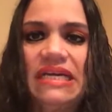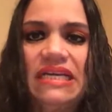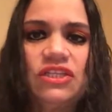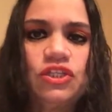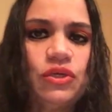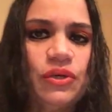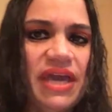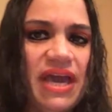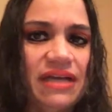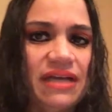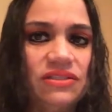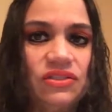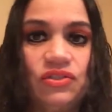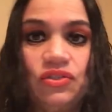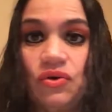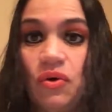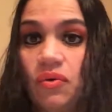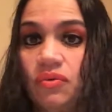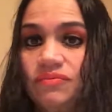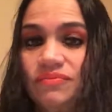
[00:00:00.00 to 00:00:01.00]
So yeah,
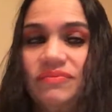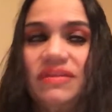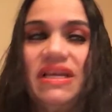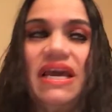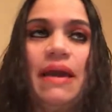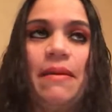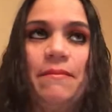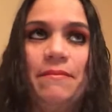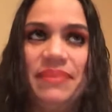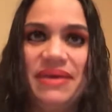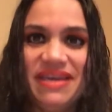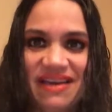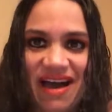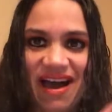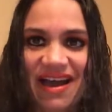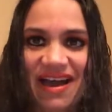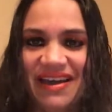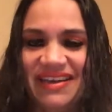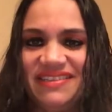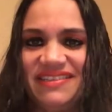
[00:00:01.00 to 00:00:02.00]
don't be
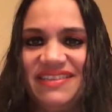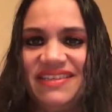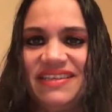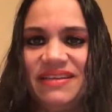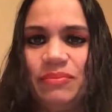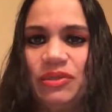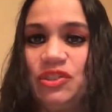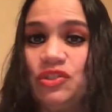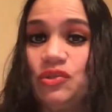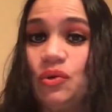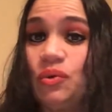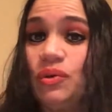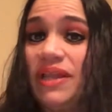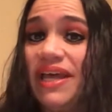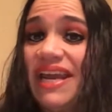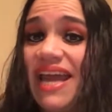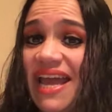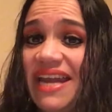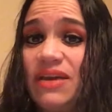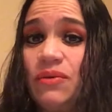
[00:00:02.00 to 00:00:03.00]
kind, but don't
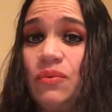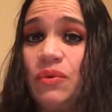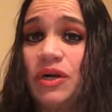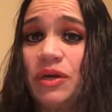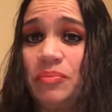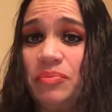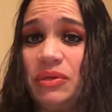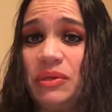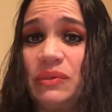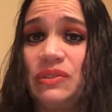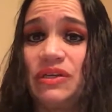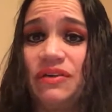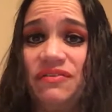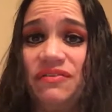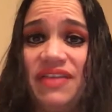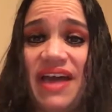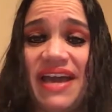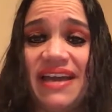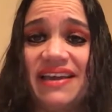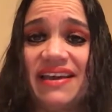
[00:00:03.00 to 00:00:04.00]
let anyone abuse
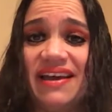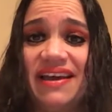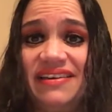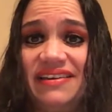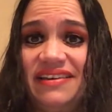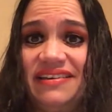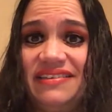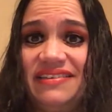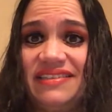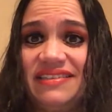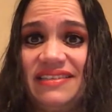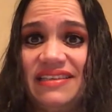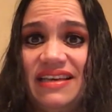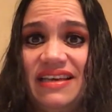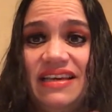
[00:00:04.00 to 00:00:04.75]
of that kindness.